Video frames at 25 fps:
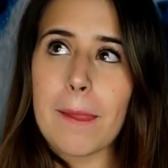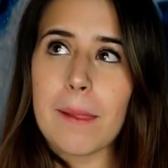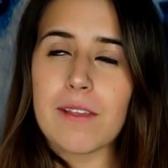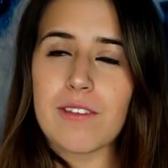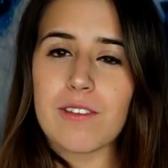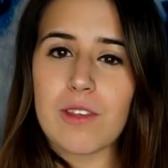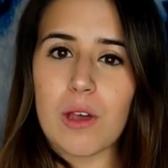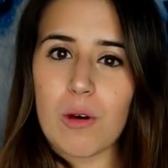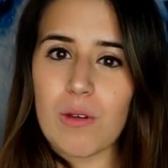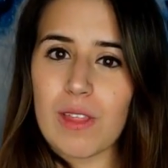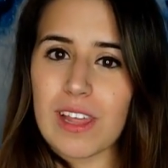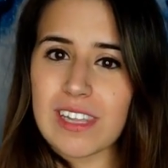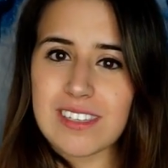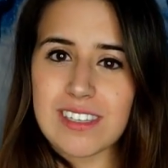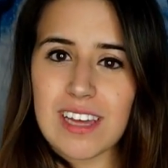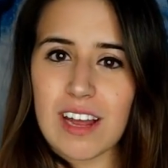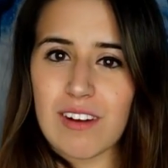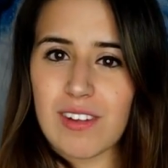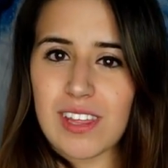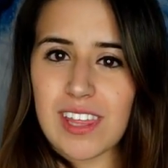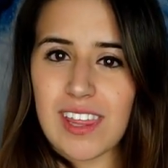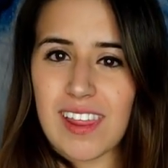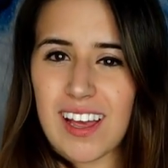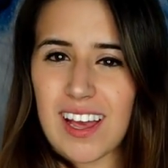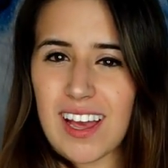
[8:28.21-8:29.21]
So that's
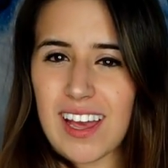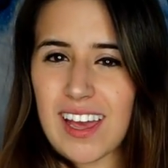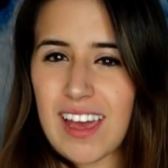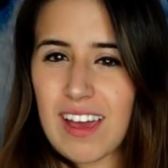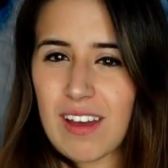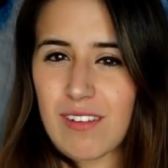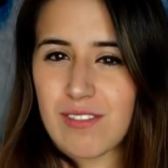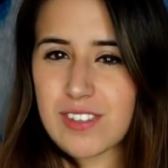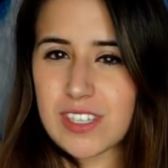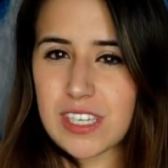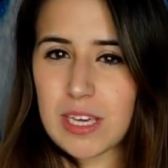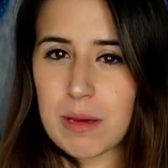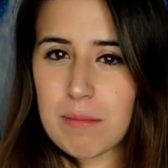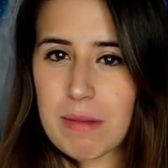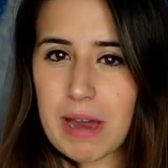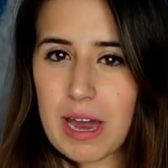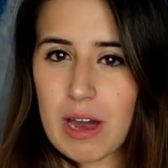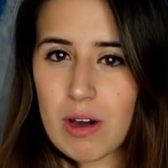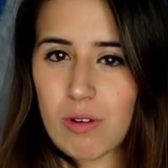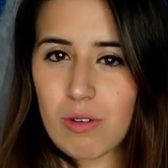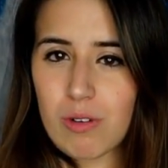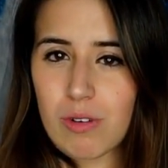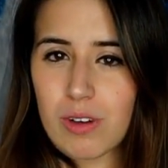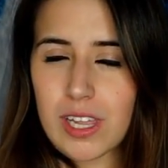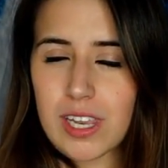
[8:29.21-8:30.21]
not really like a hefty
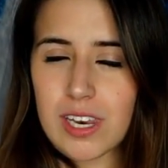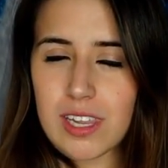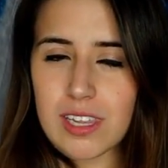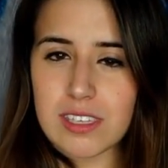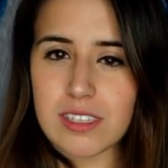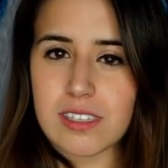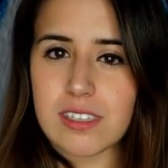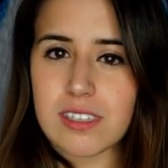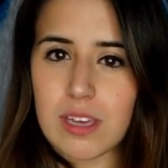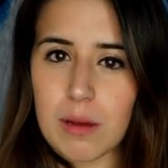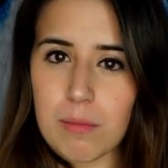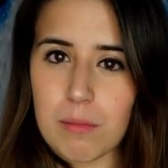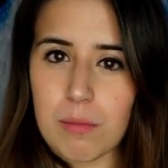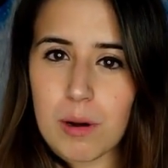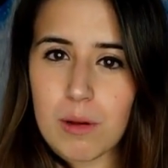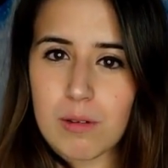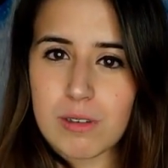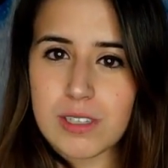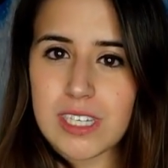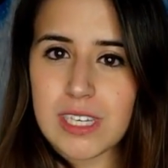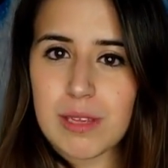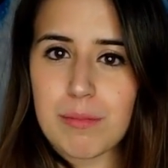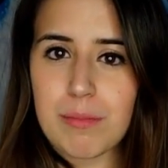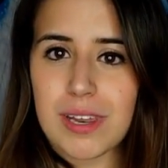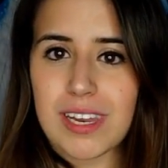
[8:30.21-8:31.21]
amount. It is some
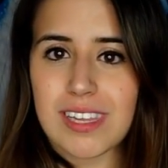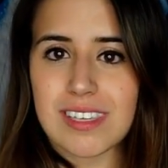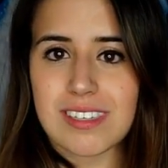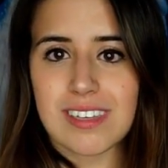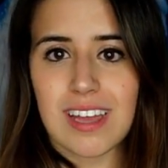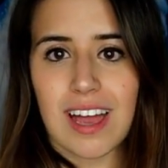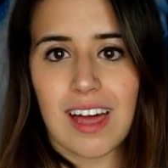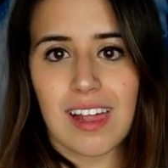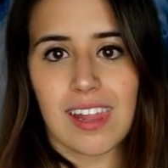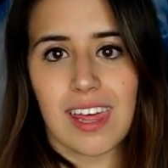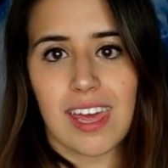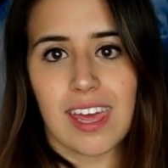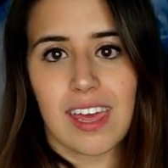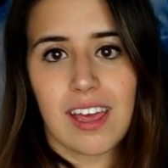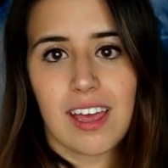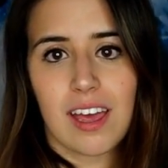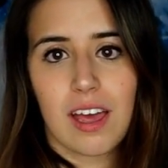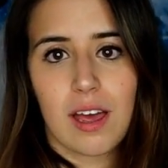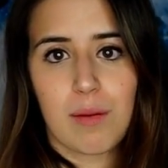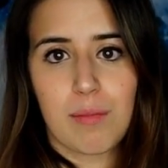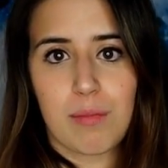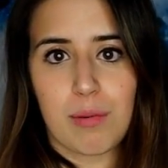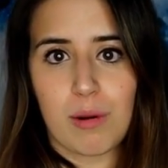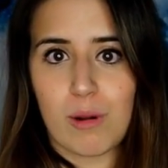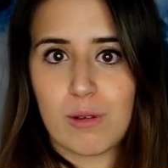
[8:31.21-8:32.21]
protein, but it's not like
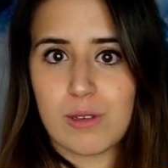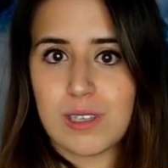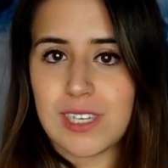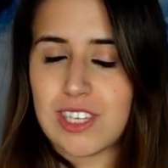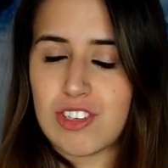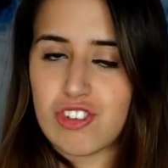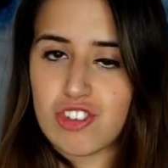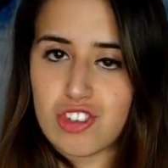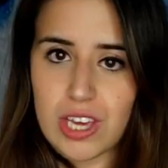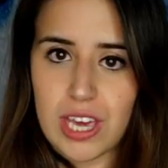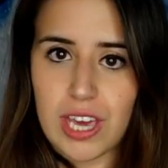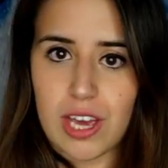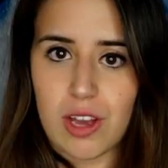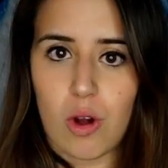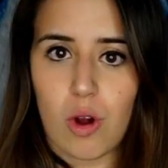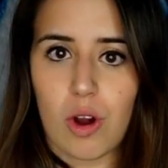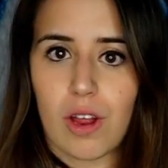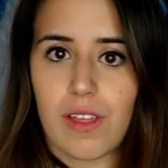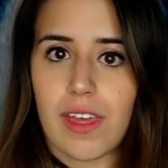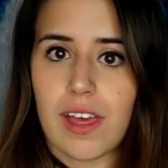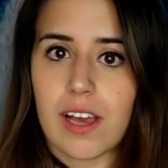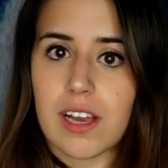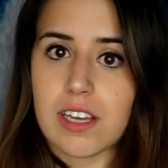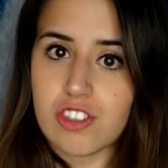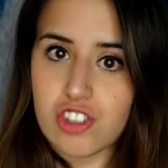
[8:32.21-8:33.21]
a protein shake
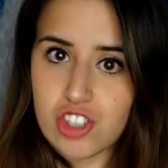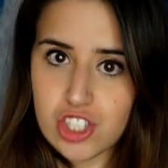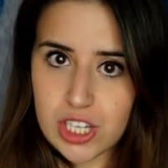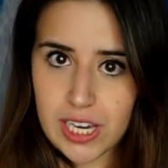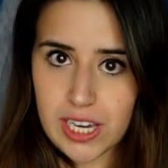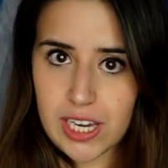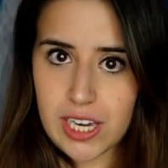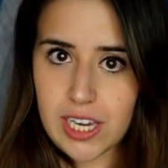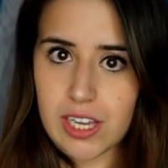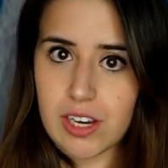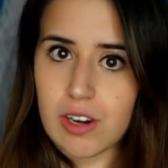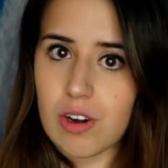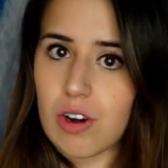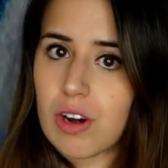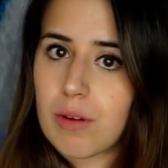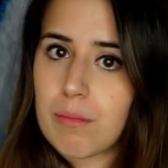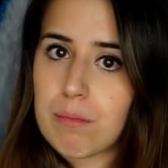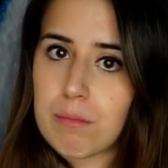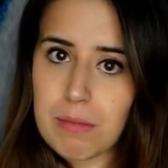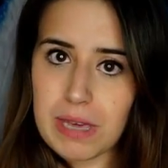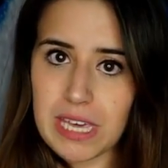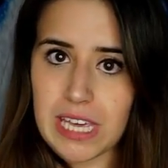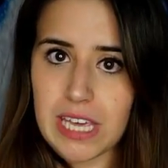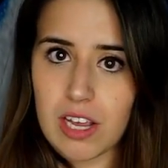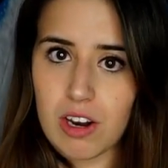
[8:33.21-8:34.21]
or like chicken or
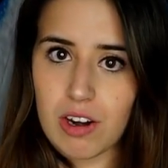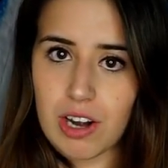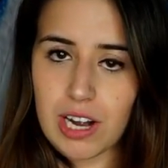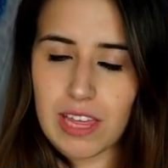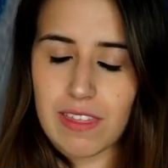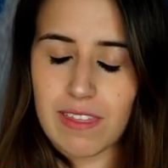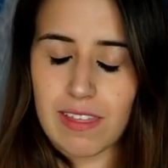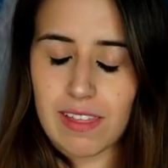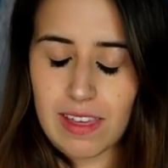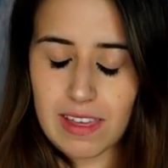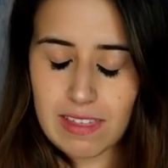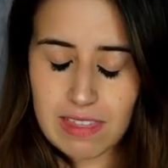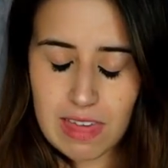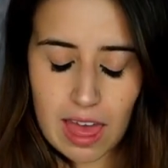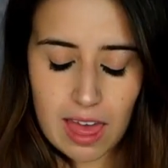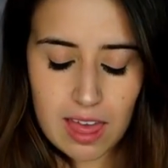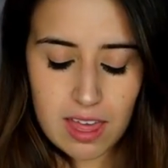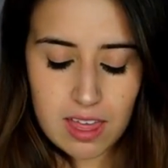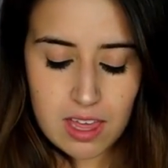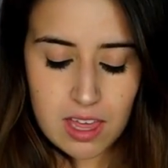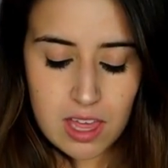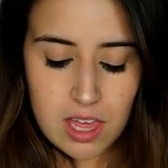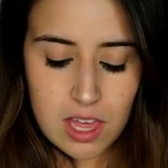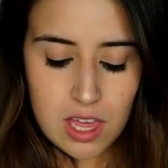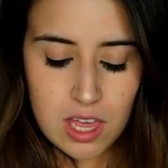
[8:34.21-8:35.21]
meat or anything like
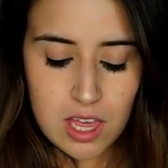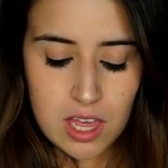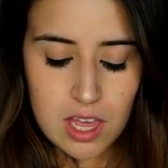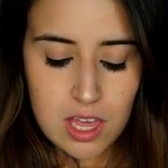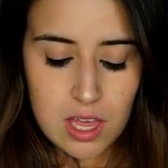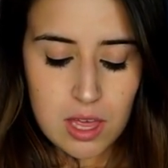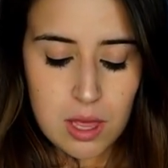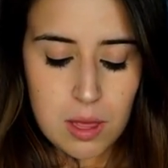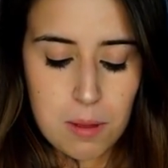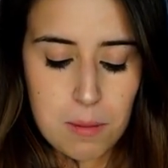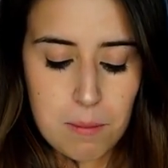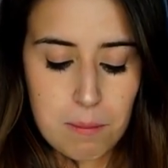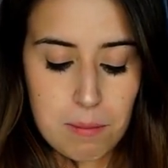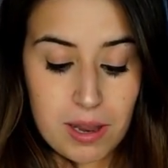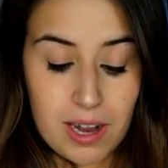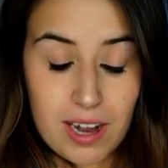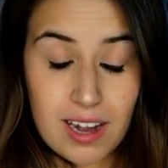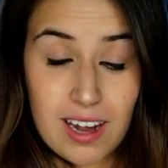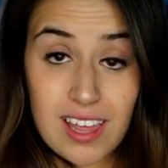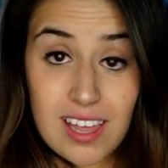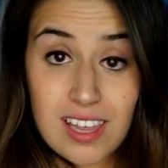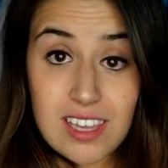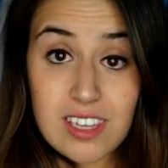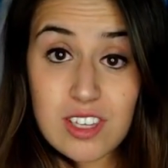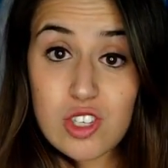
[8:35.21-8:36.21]
that but
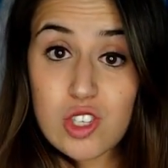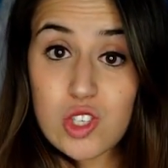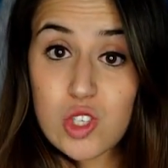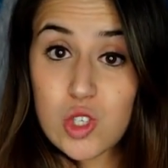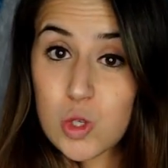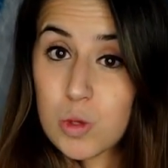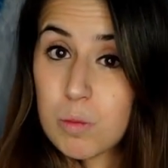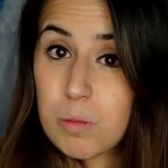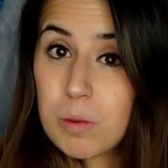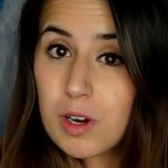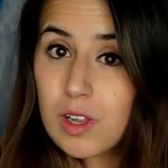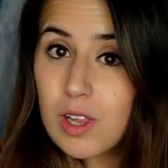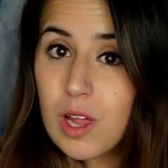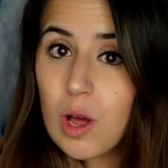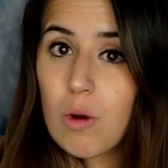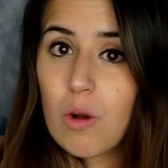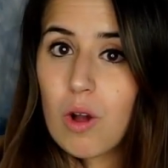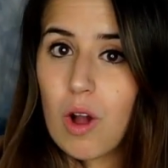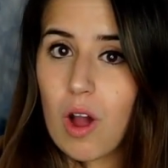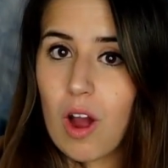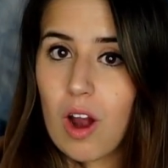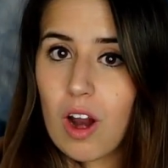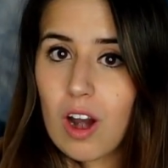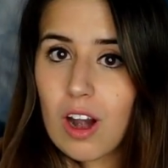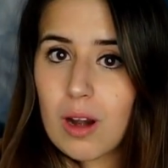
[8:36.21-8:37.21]
it is super low
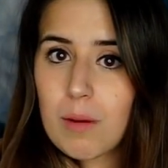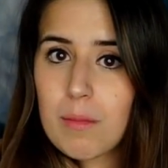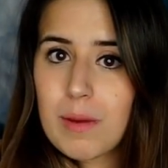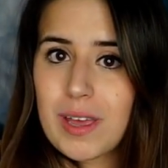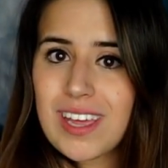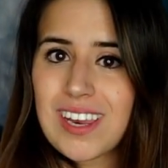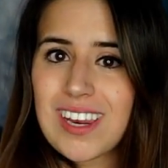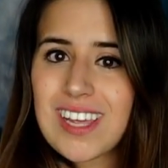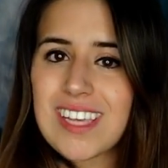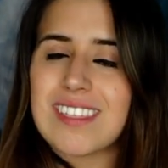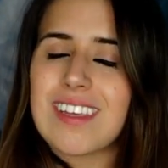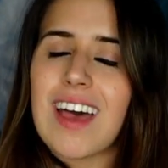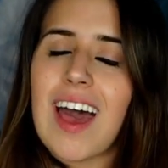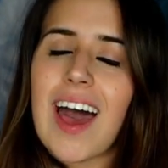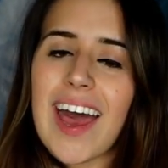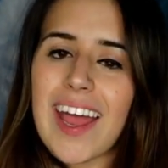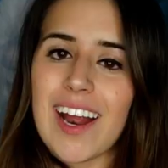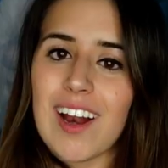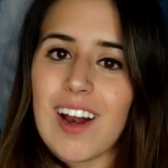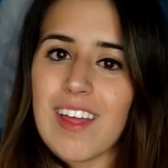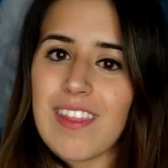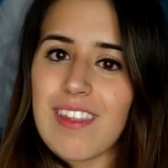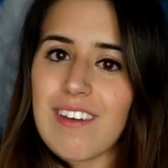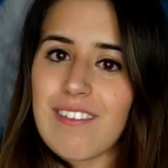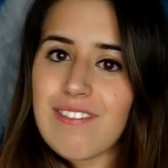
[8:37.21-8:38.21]
carb. It is
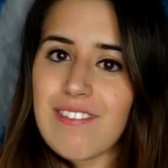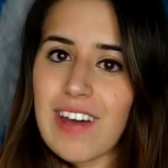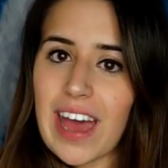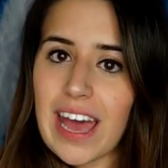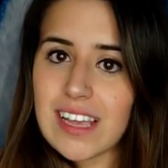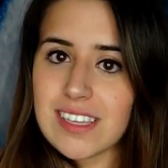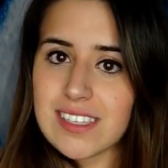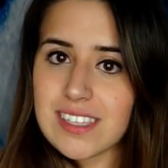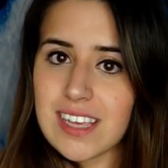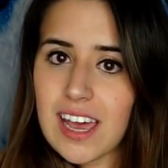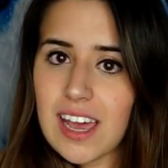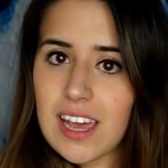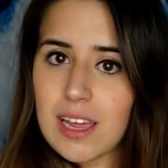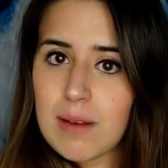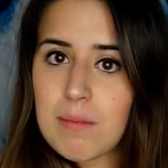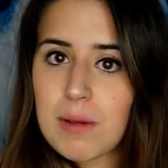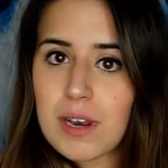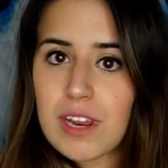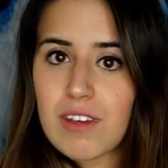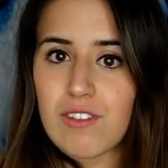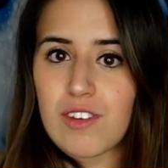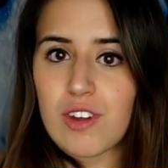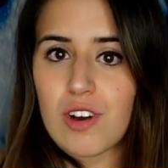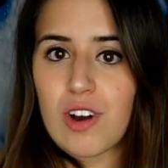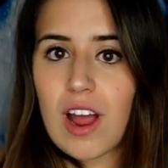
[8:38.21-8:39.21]
higher on the fat side,
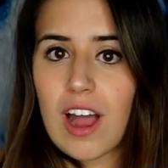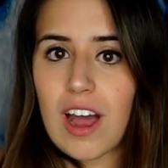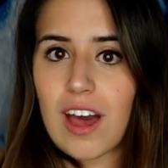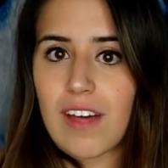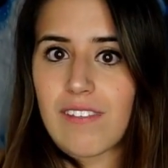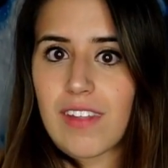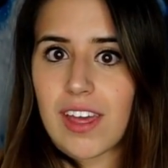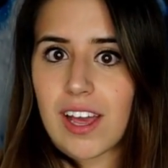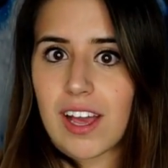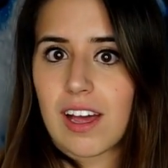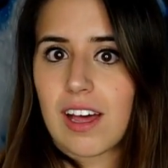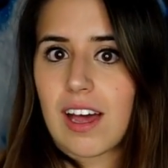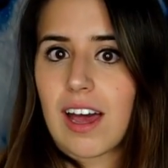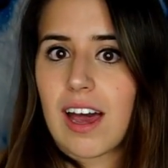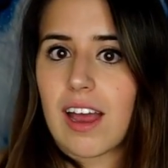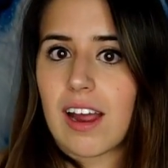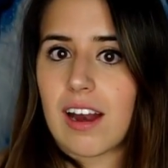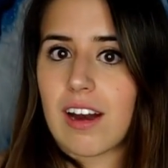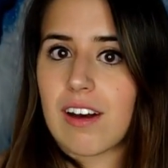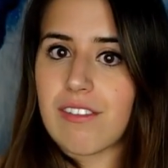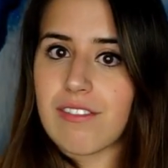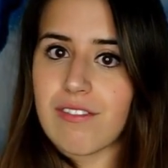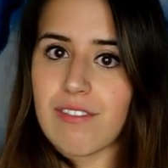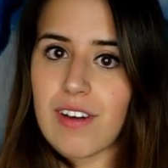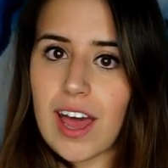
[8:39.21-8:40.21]
but if you're on like a
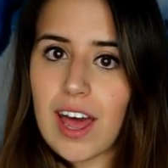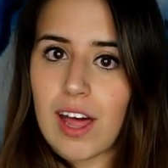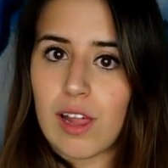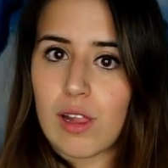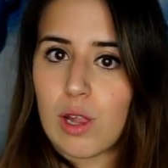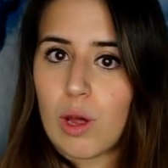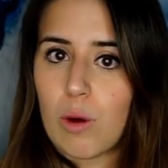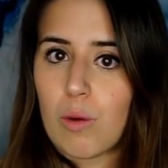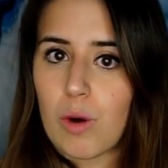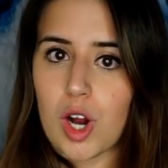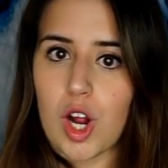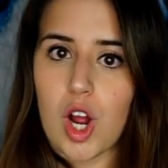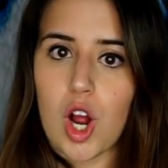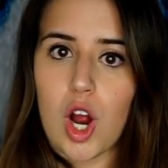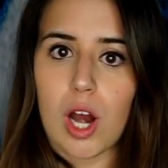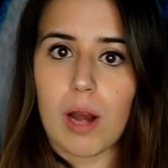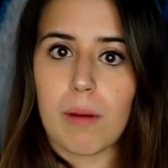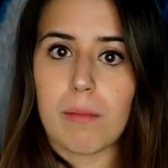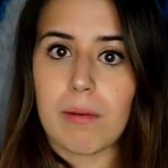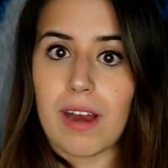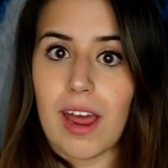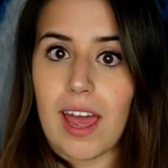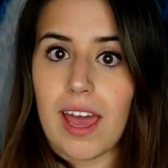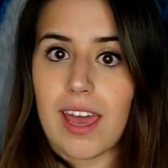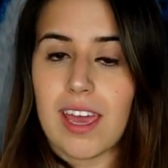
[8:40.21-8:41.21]
higher fat, lower
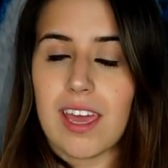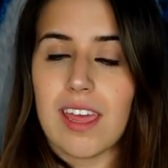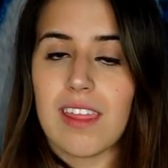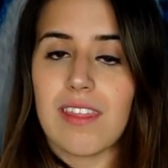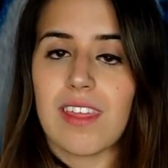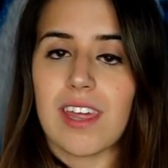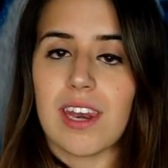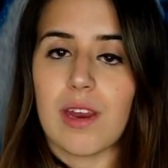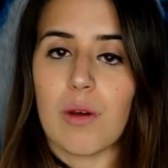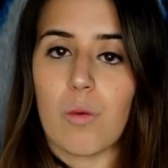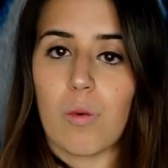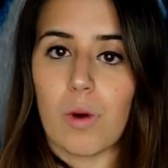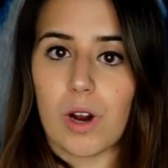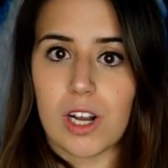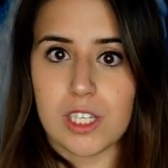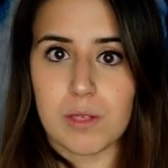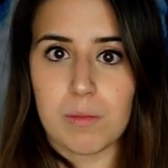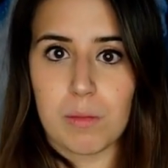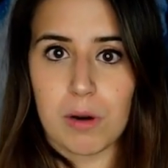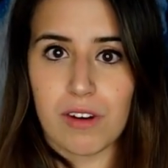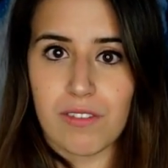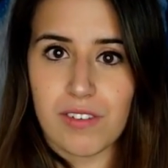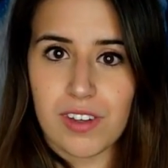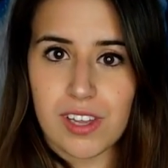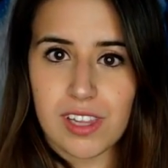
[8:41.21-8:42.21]
carb diet, then it works
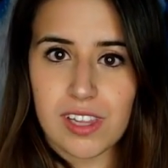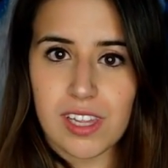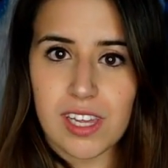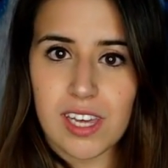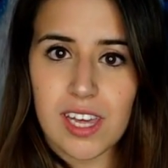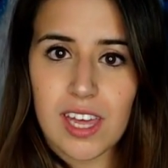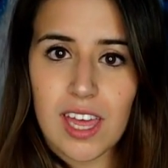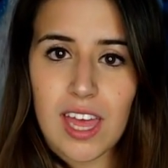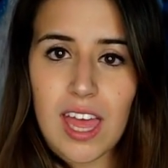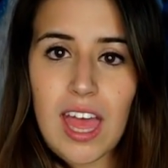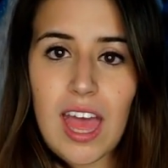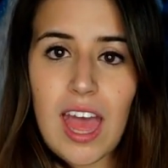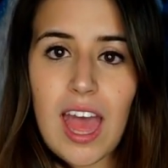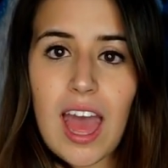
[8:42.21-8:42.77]
perfectly.